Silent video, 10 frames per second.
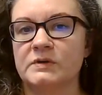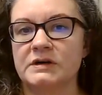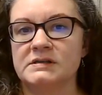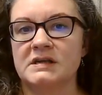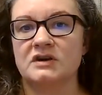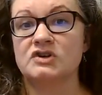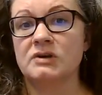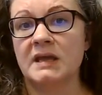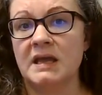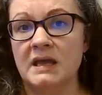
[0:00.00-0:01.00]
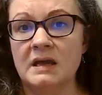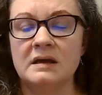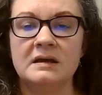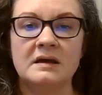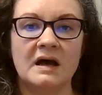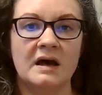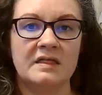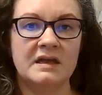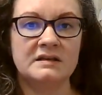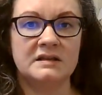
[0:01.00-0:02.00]
words that are tricky,
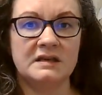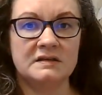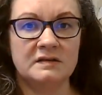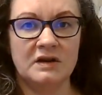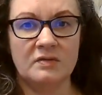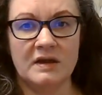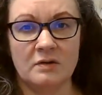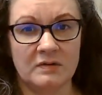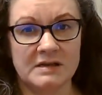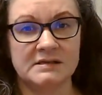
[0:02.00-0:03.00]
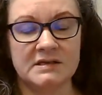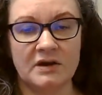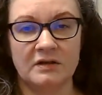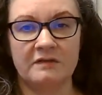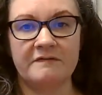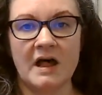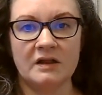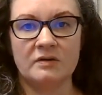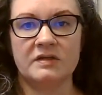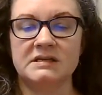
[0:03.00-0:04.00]
that they don't necessarily
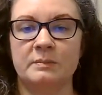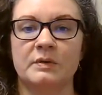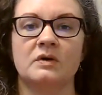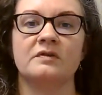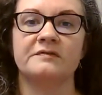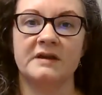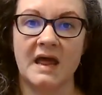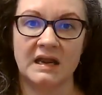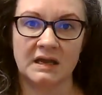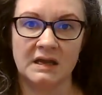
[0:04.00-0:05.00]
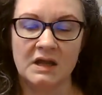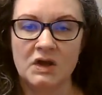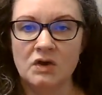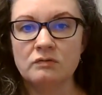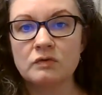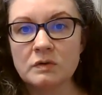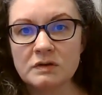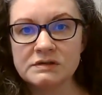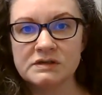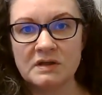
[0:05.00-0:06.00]
follow the typical phonetic
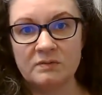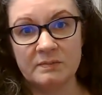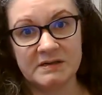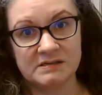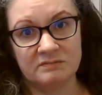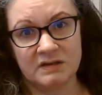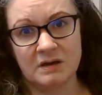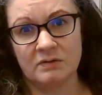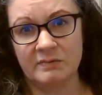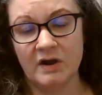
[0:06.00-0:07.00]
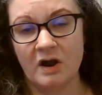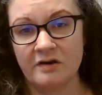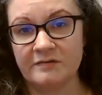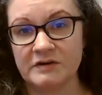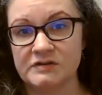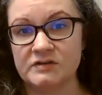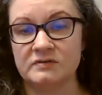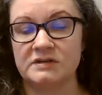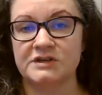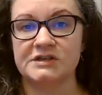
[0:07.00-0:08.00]
rules, so they would be something that would be hard for a
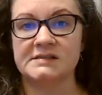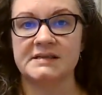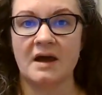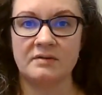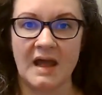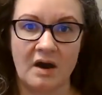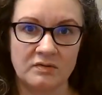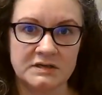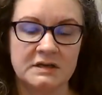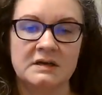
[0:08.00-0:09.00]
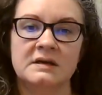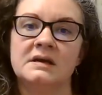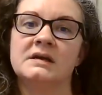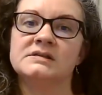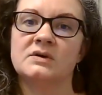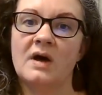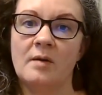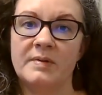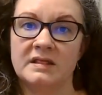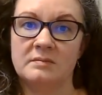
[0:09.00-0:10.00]
student to just sound out. So
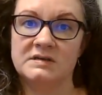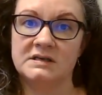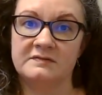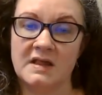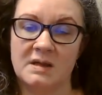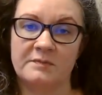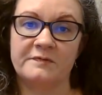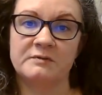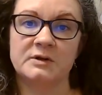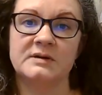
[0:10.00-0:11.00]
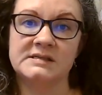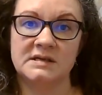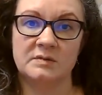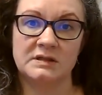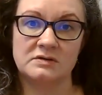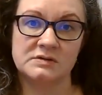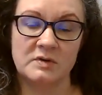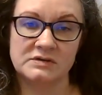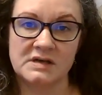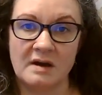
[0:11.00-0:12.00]
helping them to develop fluency with those
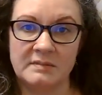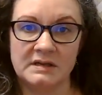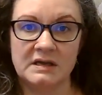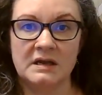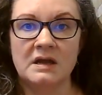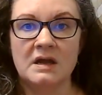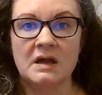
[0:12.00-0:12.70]
most commonly